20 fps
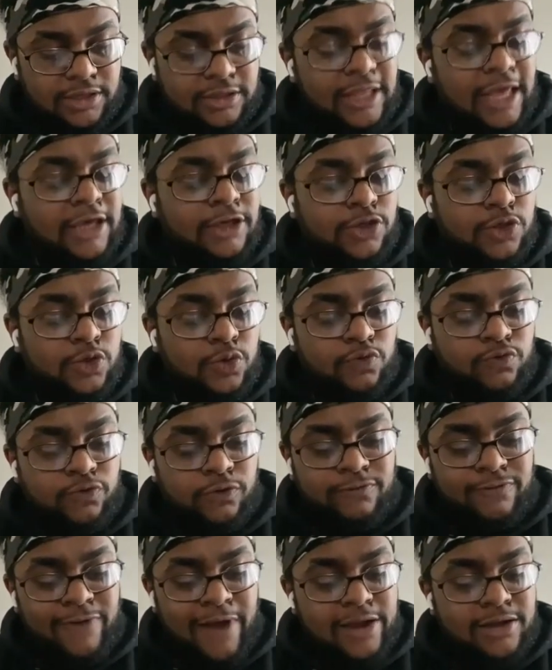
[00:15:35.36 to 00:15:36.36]
Thank you
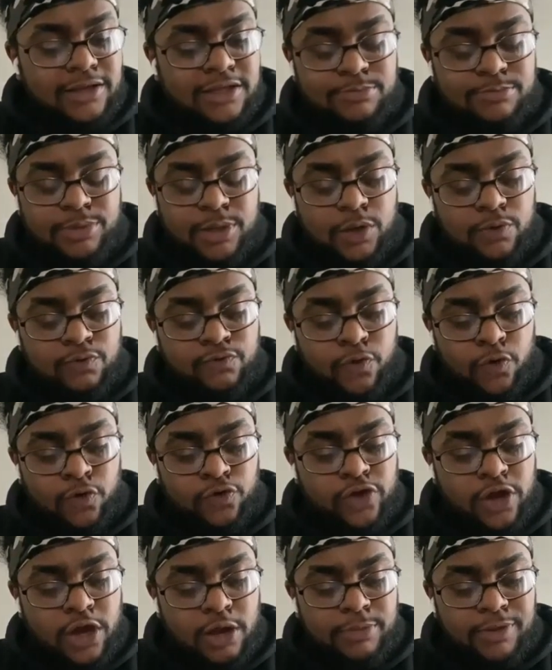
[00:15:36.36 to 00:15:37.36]
for finally being
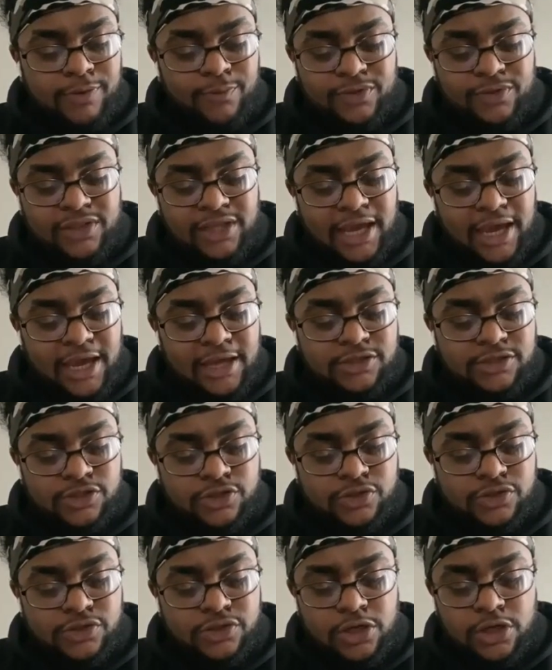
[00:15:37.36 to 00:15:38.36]
forthcoming with the
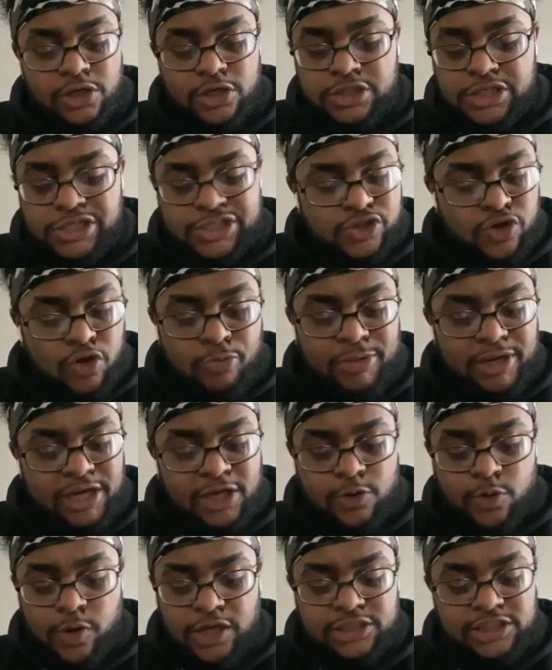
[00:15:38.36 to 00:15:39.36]
answers to so
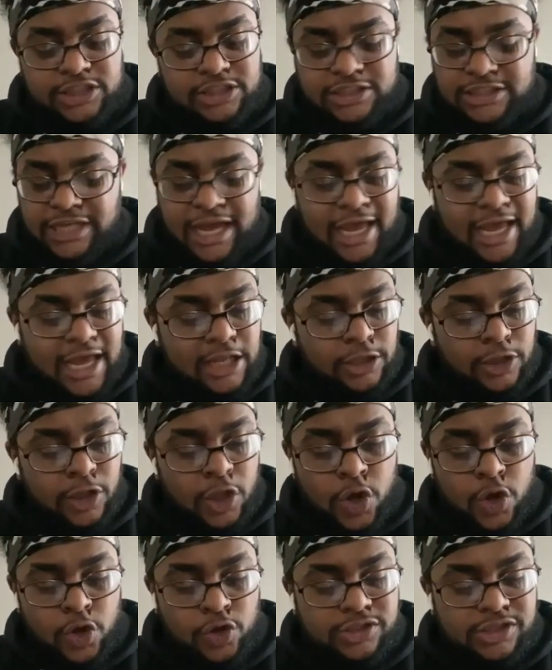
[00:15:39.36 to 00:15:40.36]
many questions I had
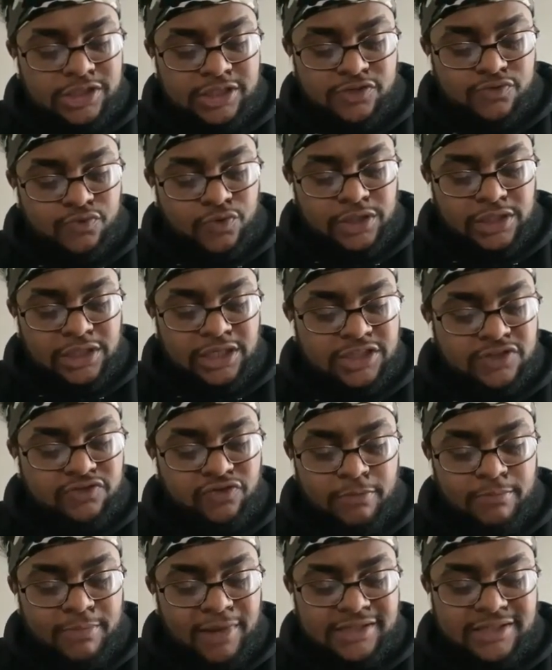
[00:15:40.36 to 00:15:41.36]
long since released
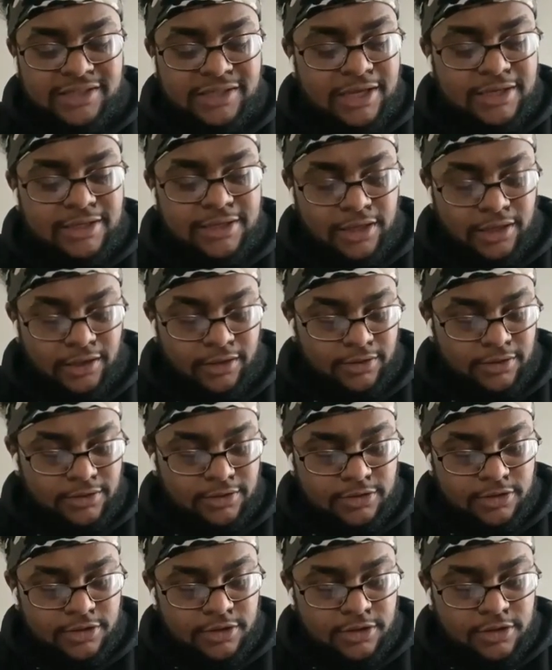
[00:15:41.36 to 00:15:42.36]
from my psyche.
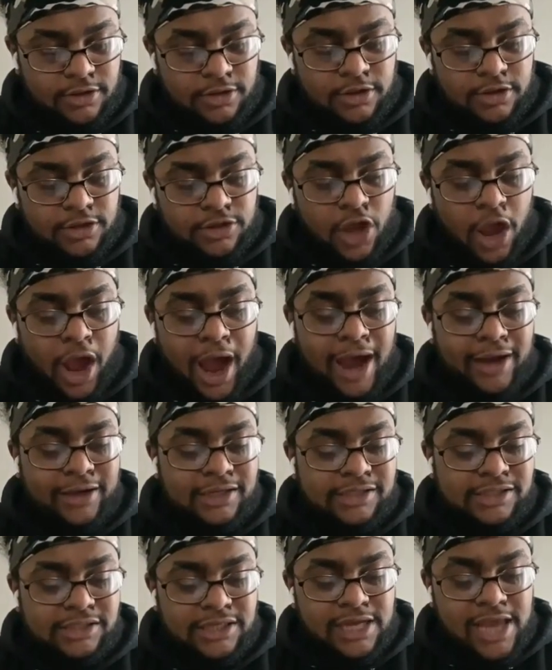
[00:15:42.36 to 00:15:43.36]
Your
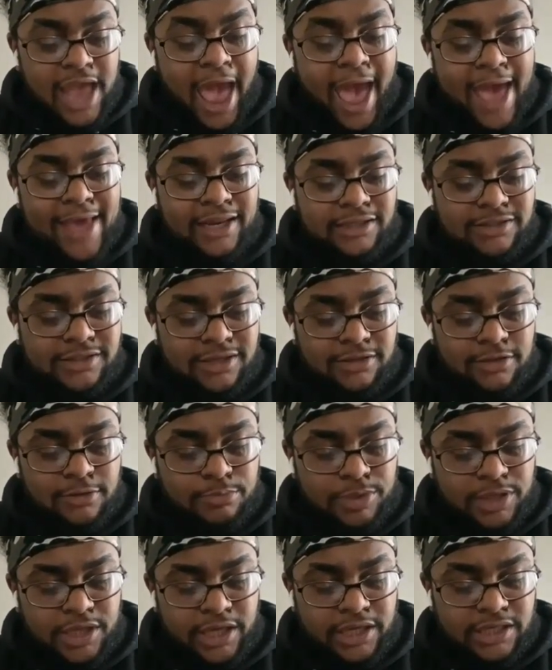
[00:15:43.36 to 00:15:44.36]
honesty added to the
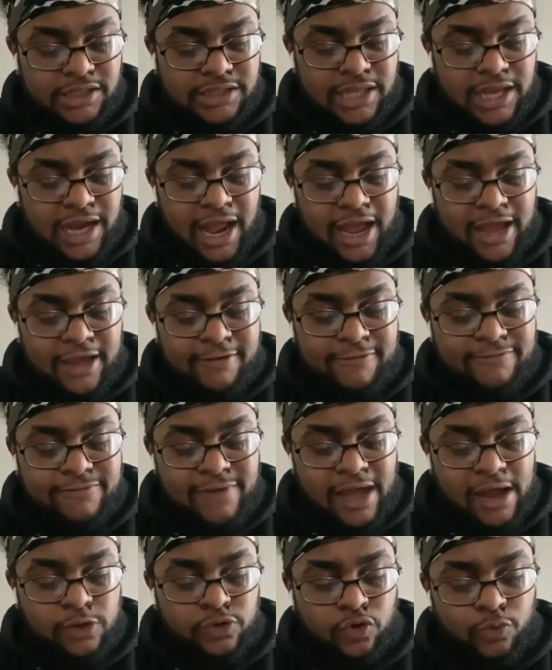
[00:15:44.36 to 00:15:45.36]
peace that I have
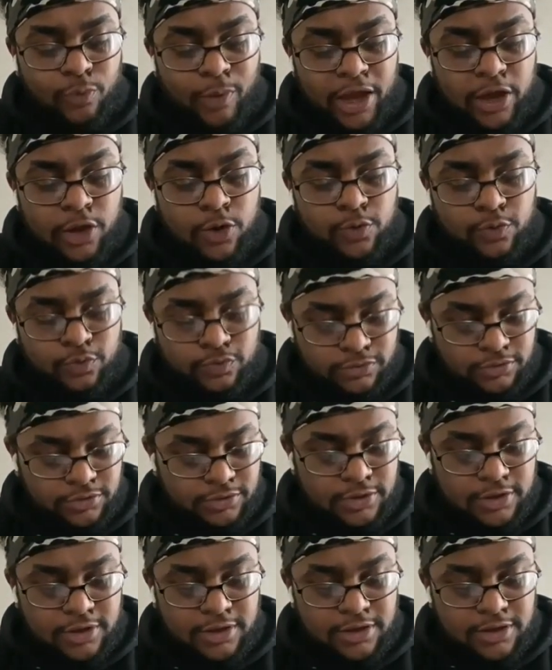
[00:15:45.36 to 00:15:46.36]
found on my own.
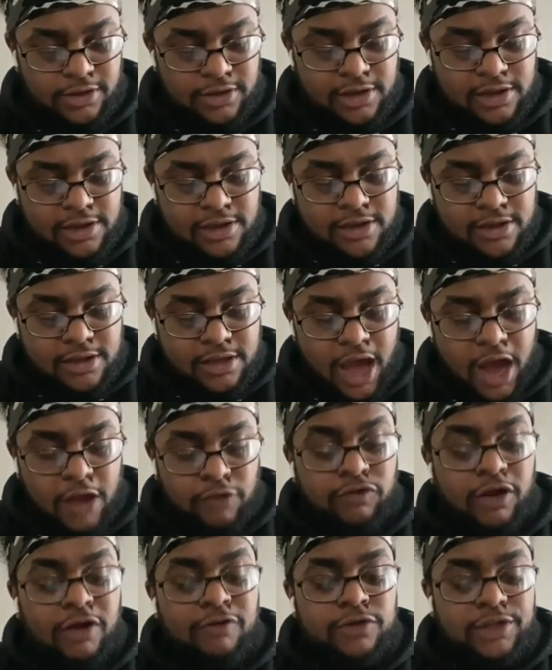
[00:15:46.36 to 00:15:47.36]
I
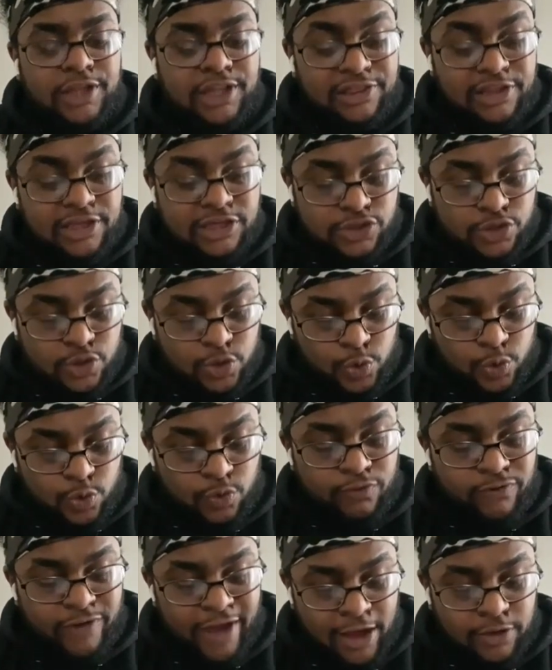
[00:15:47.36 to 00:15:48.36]
revel in this
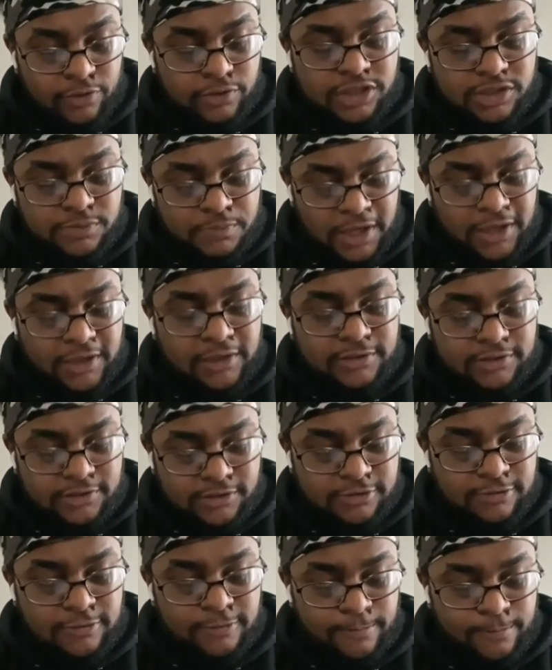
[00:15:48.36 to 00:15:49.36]
newfound
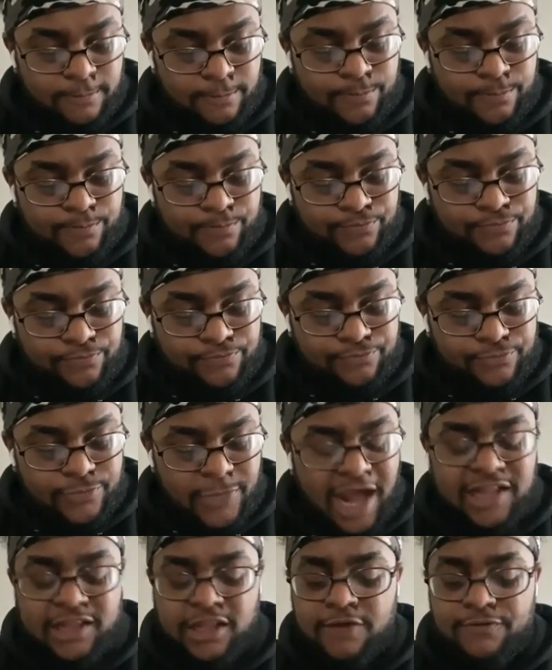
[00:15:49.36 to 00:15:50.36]
space.
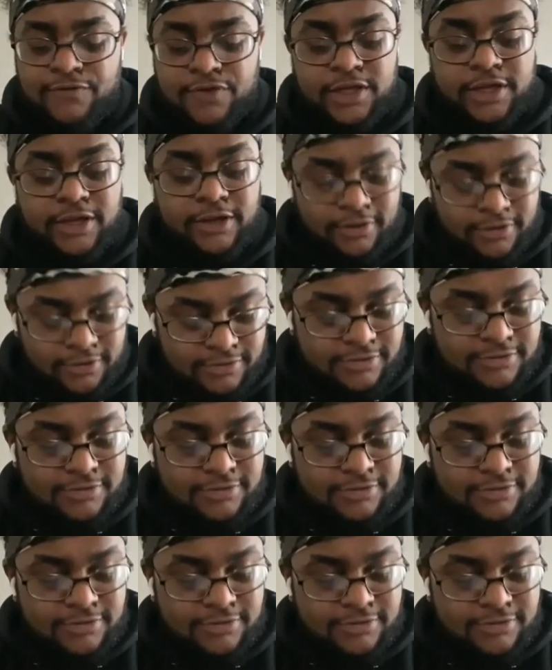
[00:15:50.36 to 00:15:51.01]
I love it here.